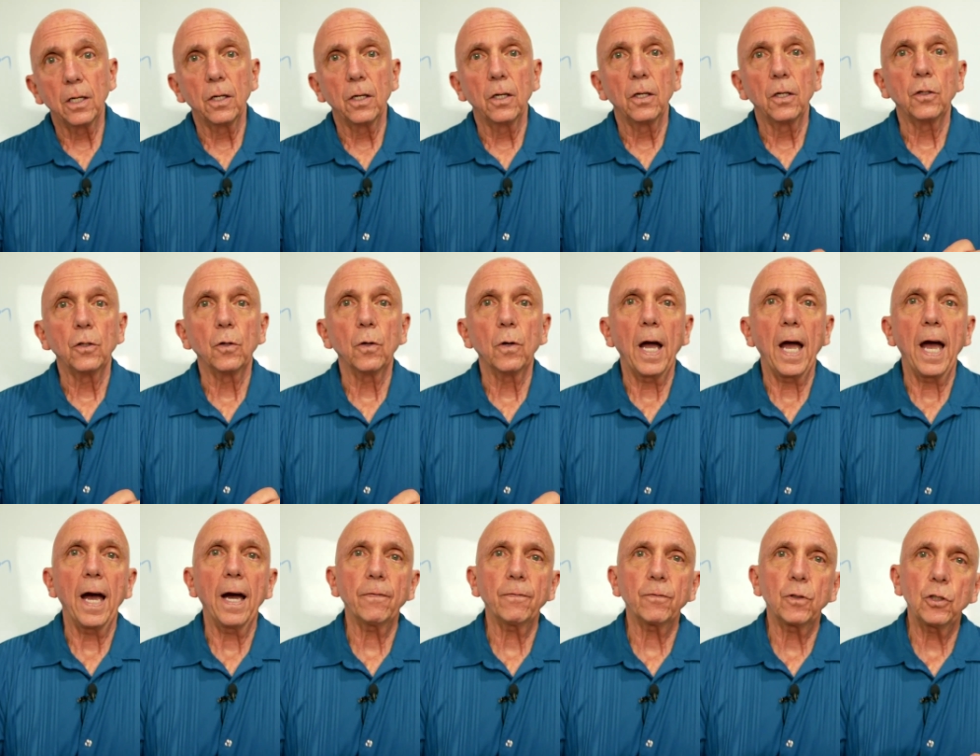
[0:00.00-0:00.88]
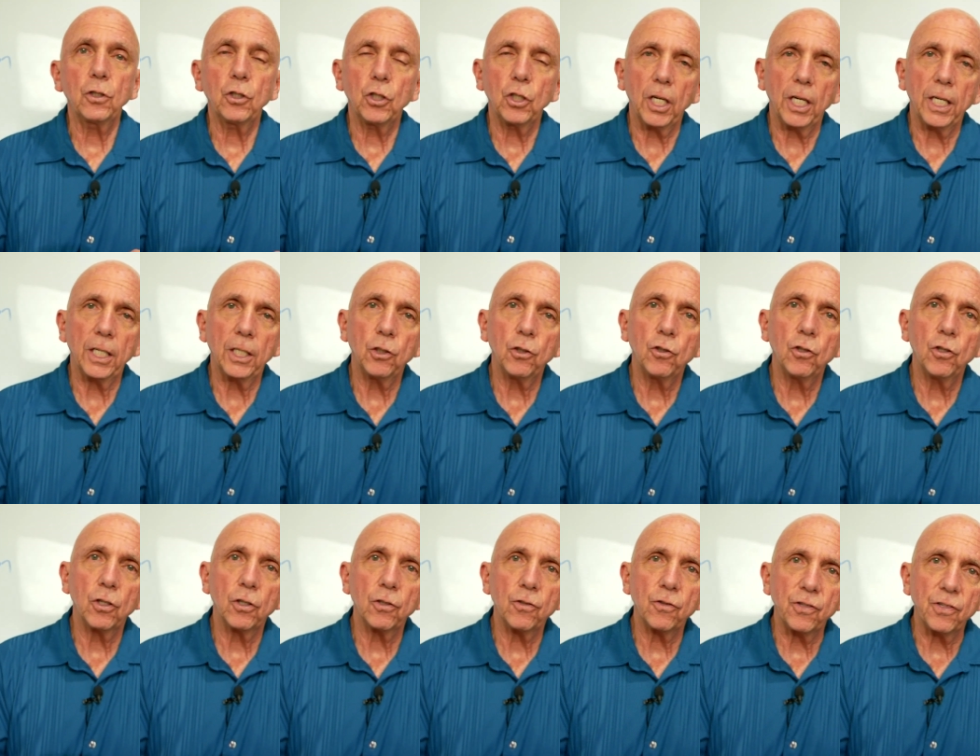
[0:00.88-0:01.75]
You have to change
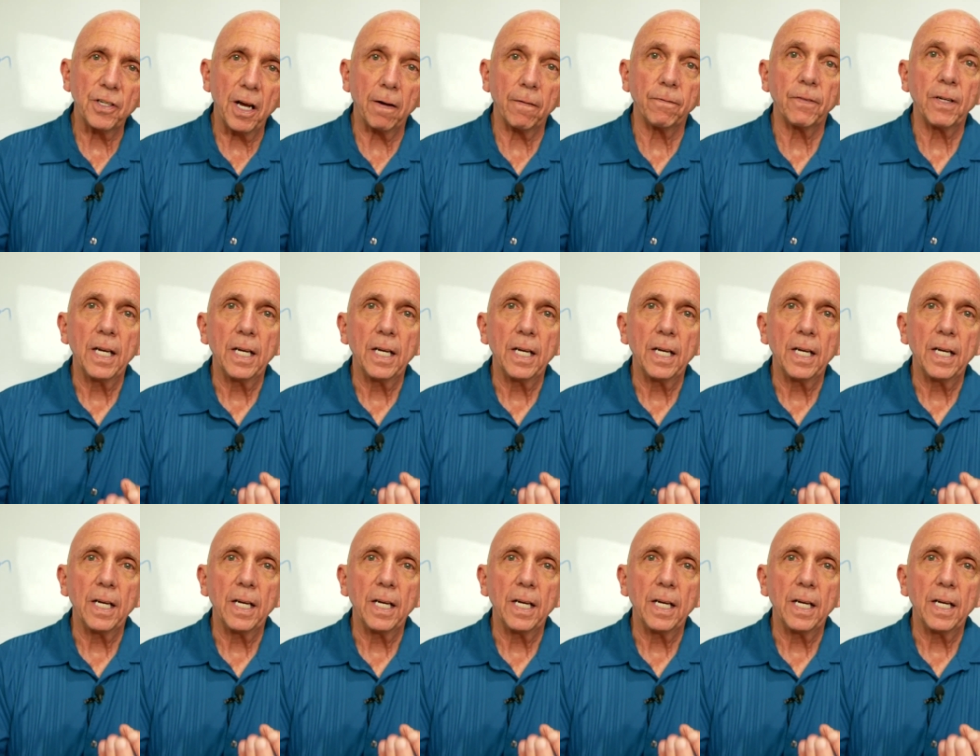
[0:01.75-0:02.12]
yourself.